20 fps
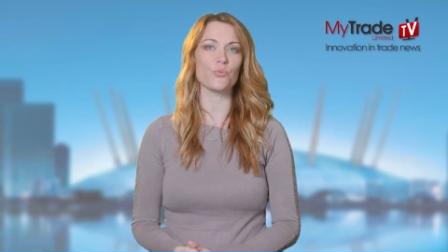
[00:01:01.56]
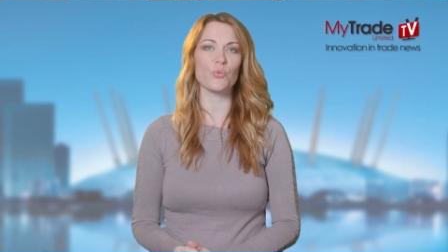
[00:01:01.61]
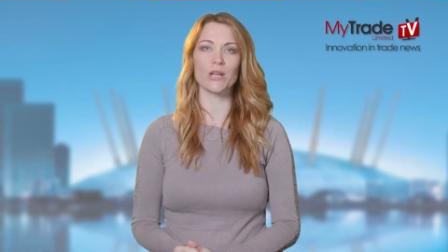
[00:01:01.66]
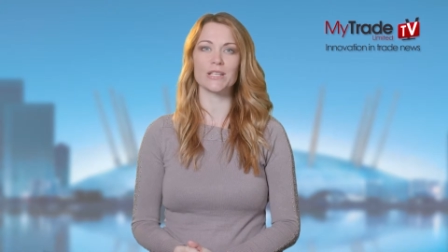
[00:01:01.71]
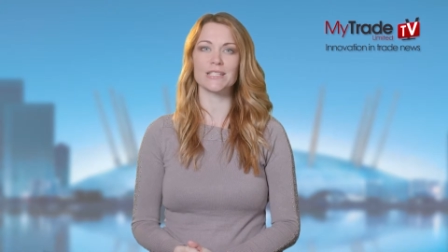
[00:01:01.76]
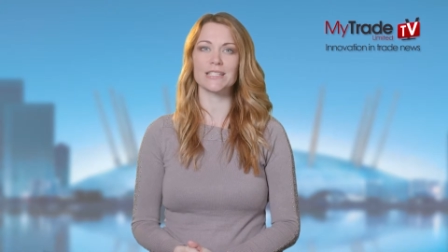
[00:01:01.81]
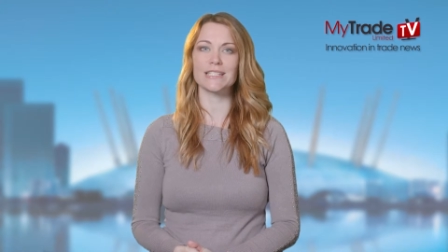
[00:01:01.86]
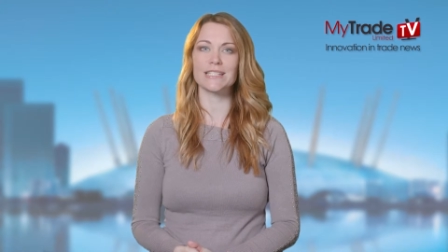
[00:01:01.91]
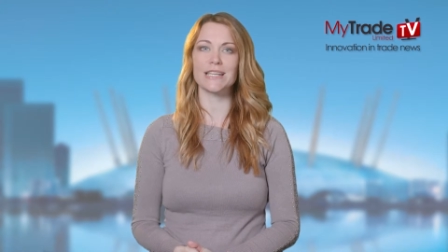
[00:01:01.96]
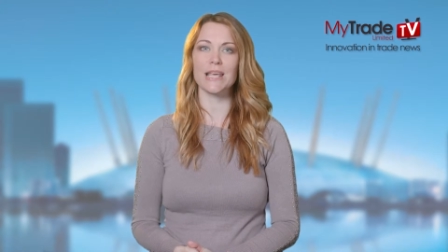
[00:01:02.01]

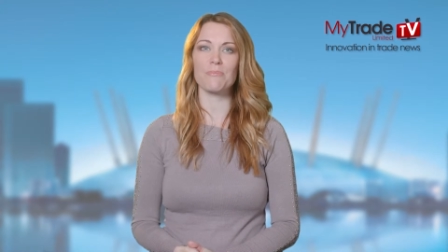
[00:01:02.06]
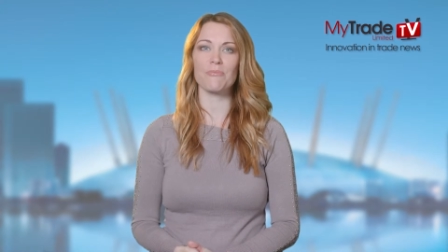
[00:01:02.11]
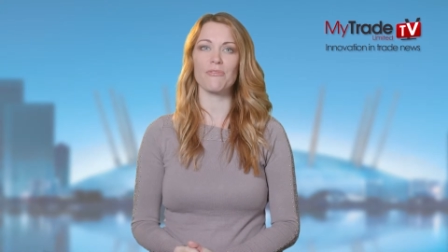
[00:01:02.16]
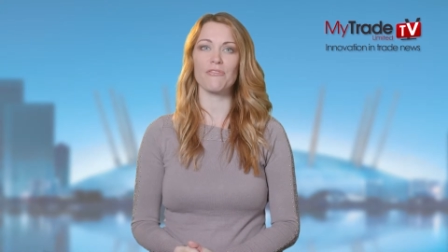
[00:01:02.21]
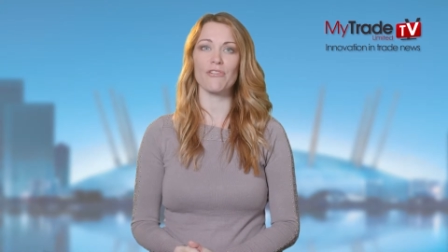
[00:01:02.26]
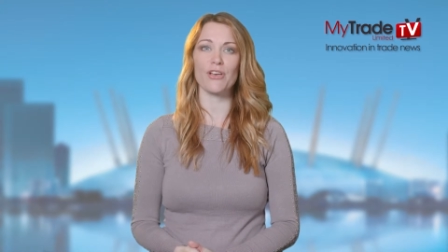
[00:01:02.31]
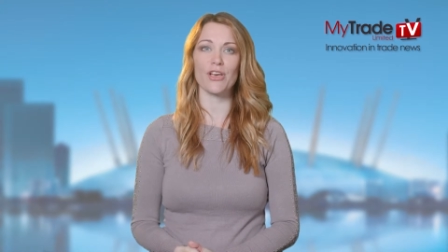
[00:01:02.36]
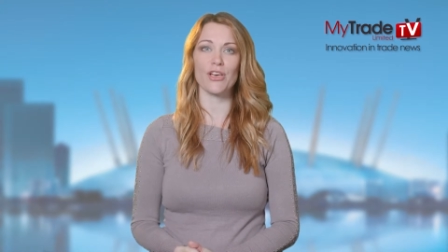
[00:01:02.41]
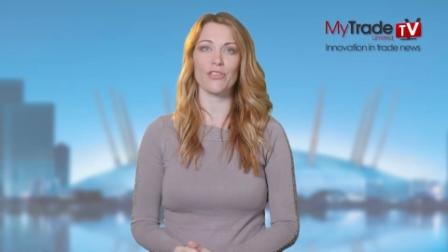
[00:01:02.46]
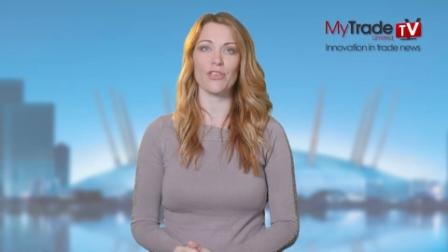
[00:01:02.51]
one step
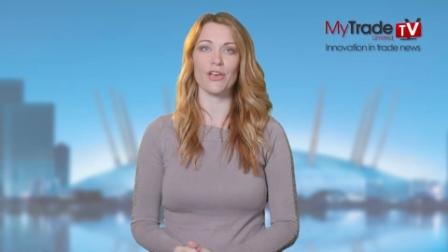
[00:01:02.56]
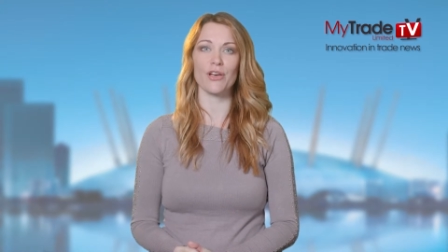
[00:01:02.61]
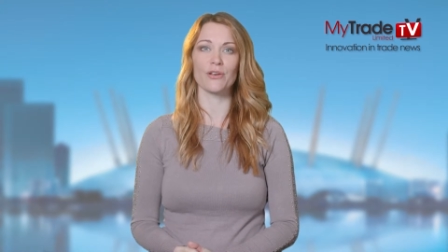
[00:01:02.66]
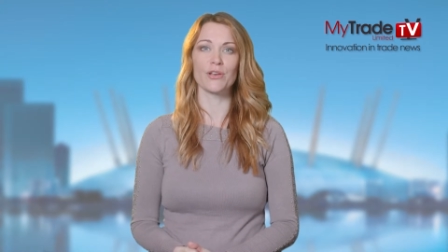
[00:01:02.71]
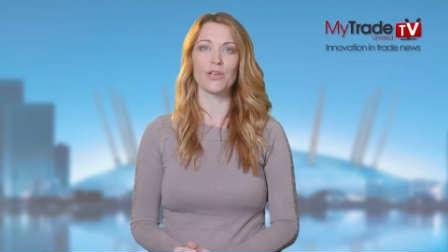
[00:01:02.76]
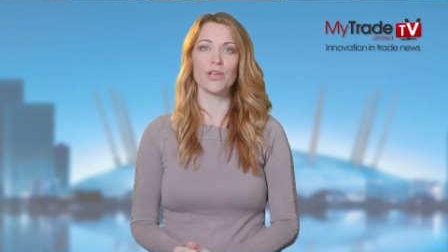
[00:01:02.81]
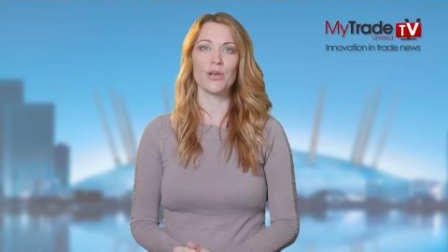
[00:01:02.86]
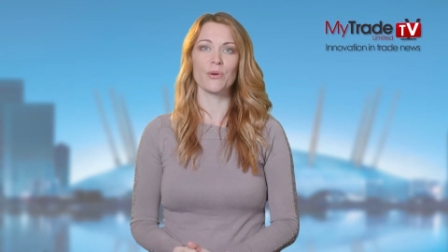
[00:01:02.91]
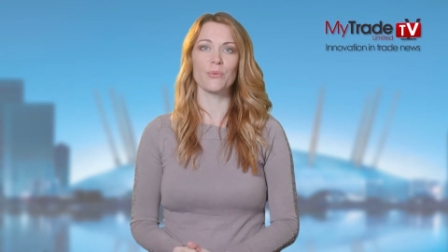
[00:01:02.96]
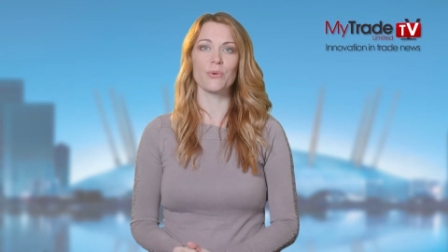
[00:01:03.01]
further
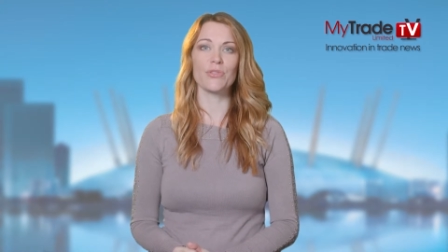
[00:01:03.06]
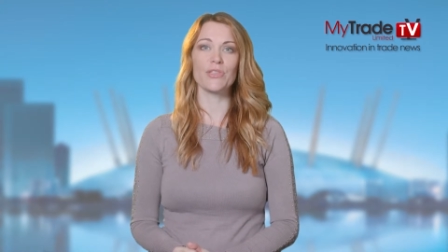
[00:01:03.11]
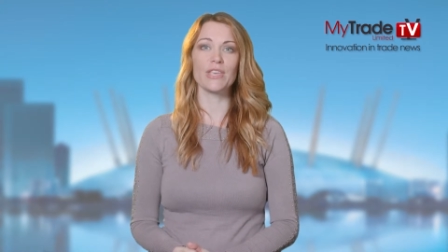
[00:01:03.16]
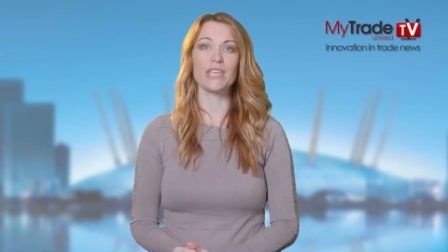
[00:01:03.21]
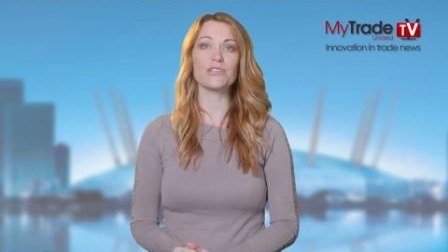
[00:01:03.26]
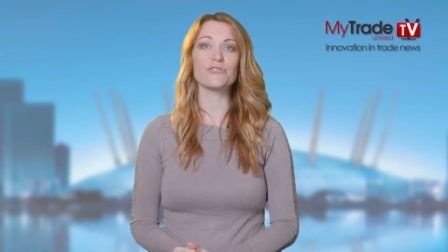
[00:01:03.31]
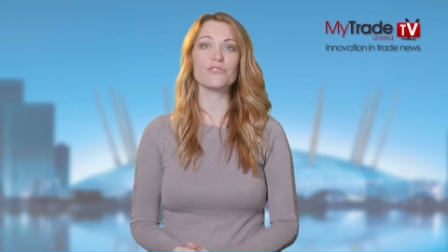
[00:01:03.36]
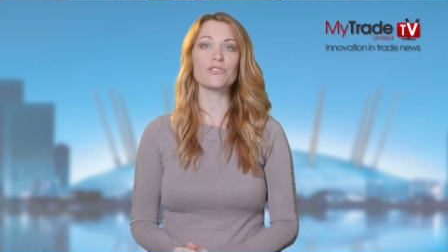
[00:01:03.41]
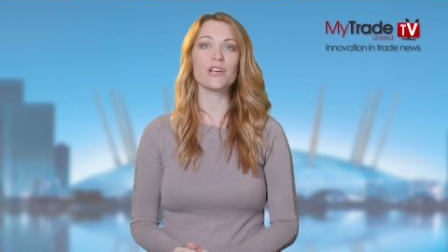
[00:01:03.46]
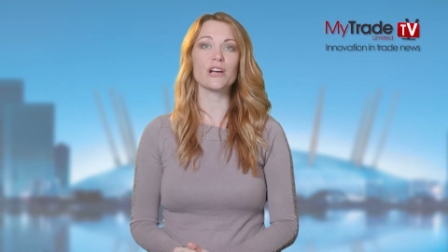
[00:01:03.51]
with the
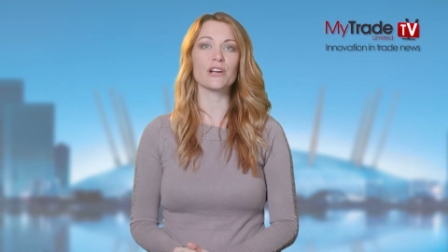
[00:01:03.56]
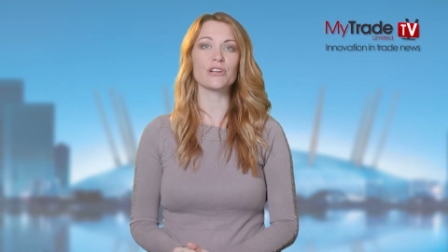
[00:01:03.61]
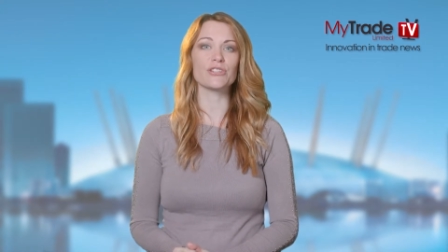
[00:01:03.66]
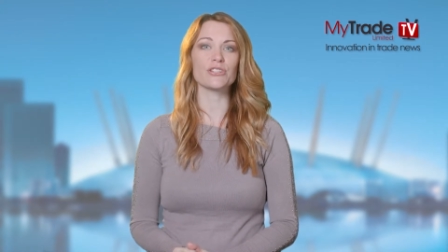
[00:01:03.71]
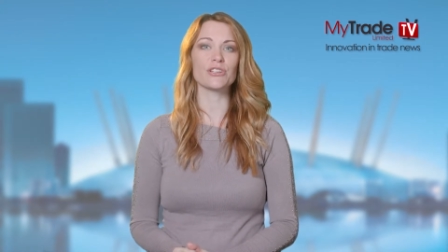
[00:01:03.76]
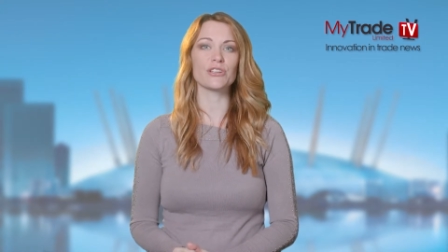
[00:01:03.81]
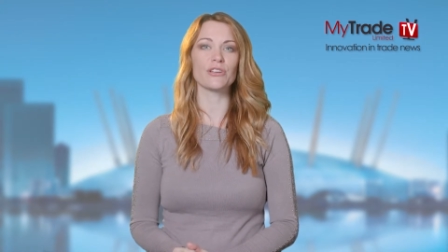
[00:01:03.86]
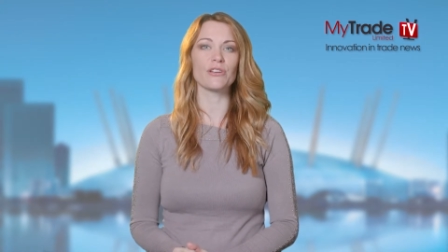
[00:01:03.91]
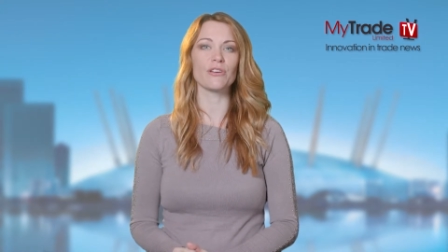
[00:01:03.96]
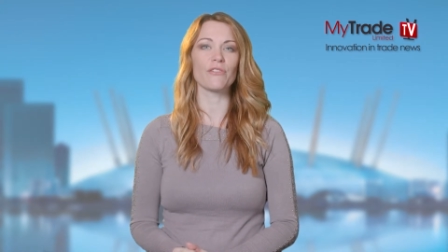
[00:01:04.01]

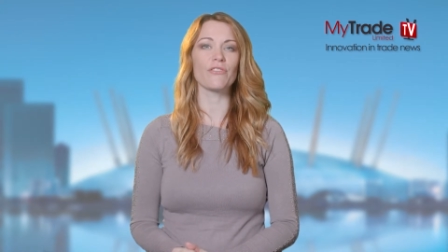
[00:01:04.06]
introduction